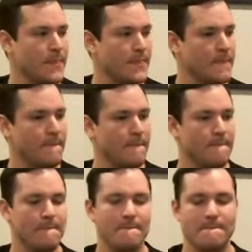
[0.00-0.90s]

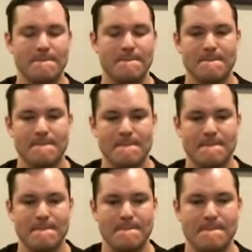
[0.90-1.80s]

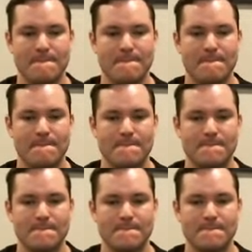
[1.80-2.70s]

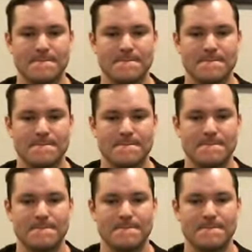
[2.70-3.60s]

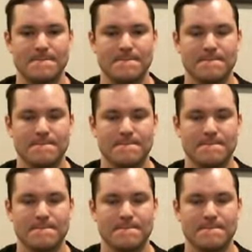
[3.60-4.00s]
This person isn't speaking.